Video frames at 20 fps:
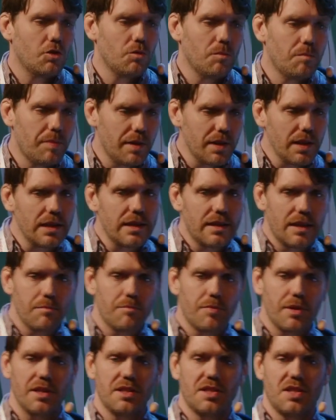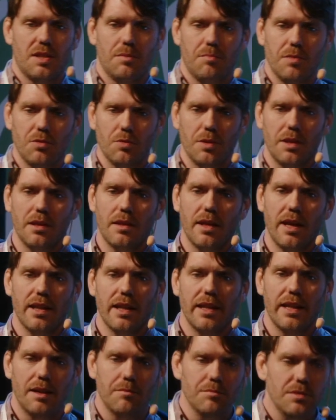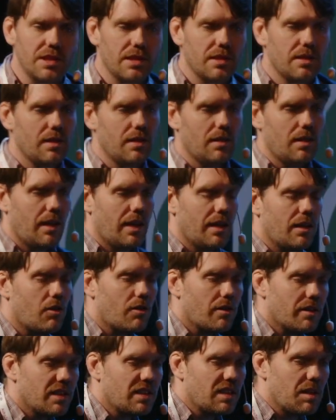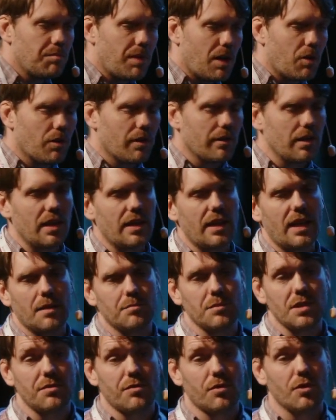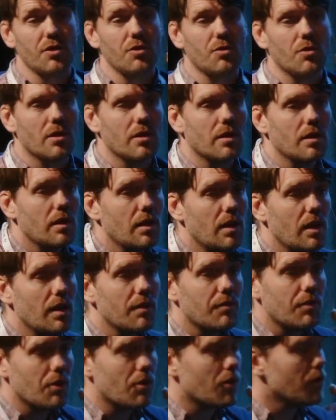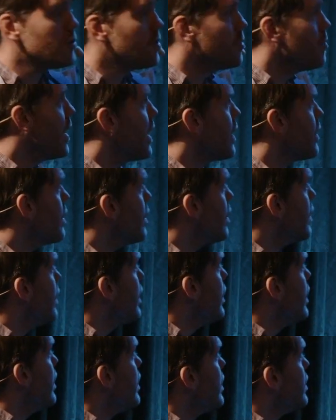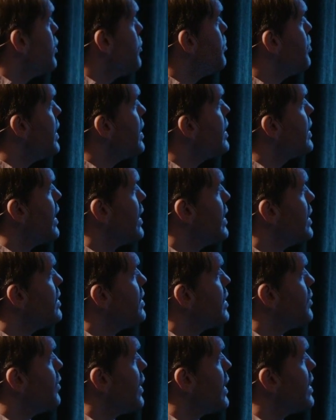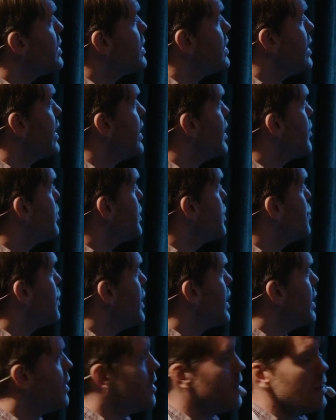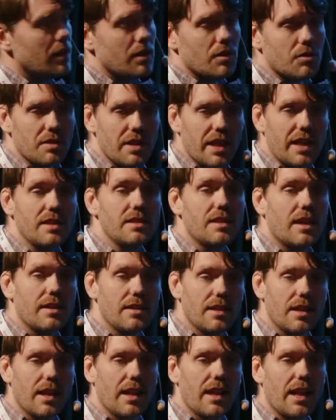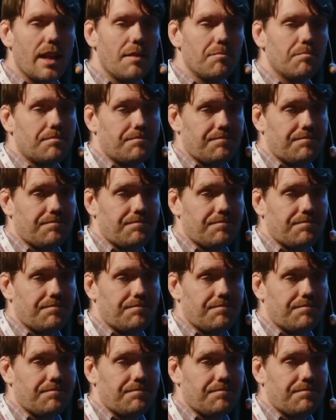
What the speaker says: build the bridge between LLMs and harness the power of LLMs for your own domain, to build an interface layer between your data and the LLM.